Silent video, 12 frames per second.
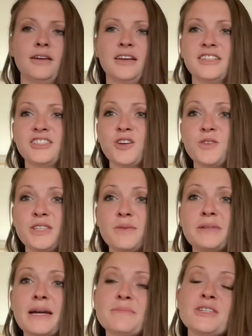So
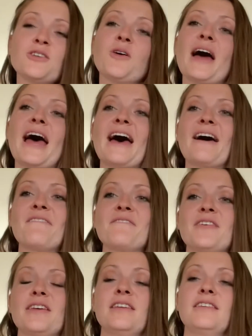sometimes you don't
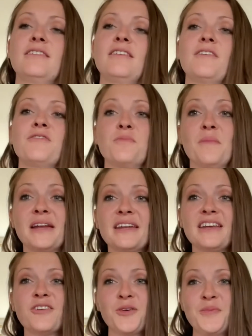have enough
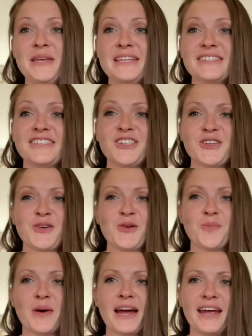money or means
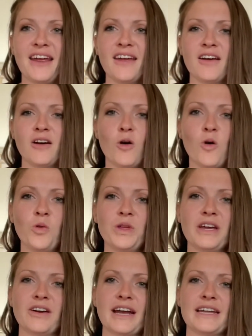to buy a whole
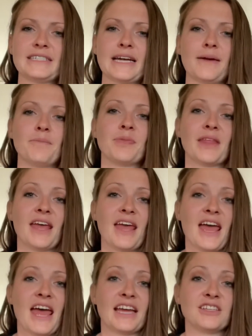year at a time.
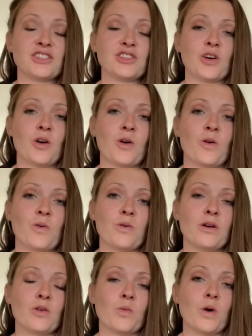And
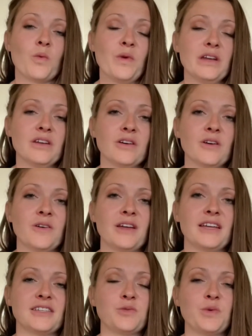so what we do
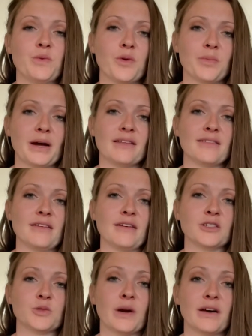is we will buy
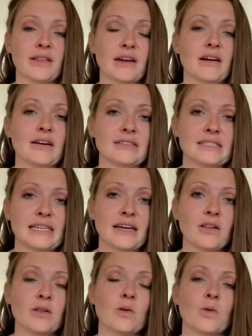things while they're on
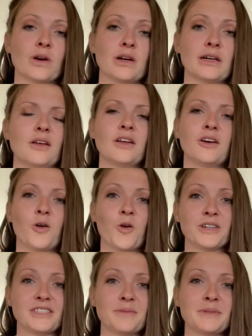sale or
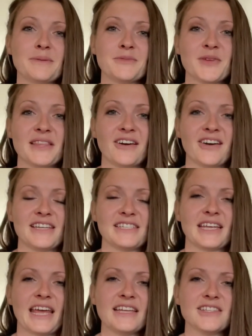sometimes when there is
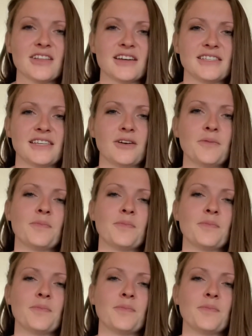a case lot sale.